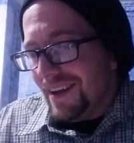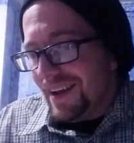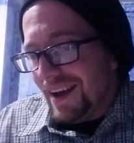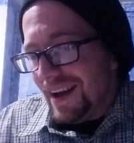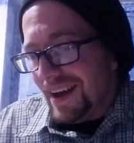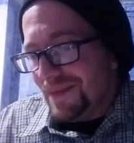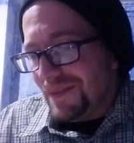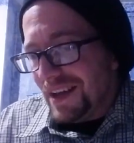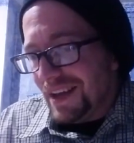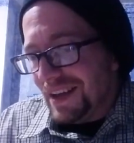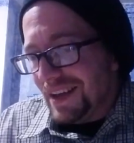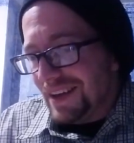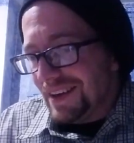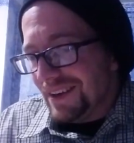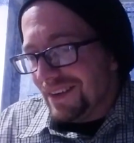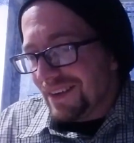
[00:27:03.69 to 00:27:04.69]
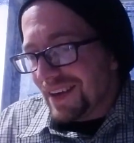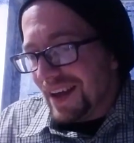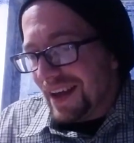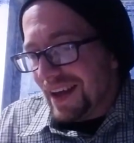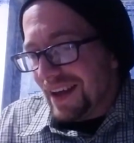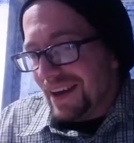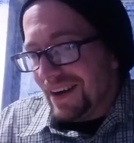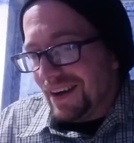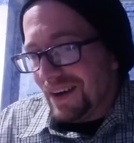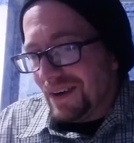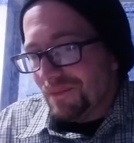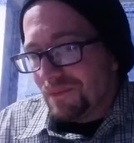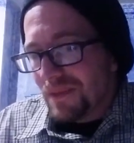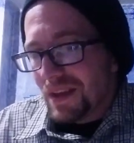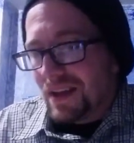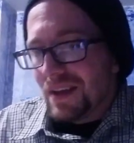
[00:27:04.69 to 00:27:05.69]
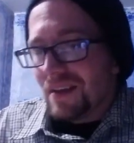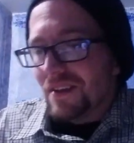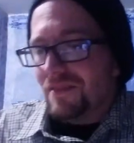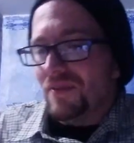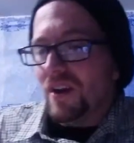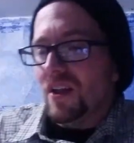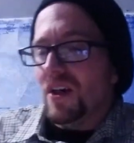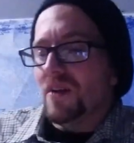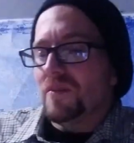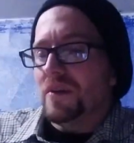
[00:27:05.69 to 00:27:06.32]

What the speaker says: I mean, okay, fallout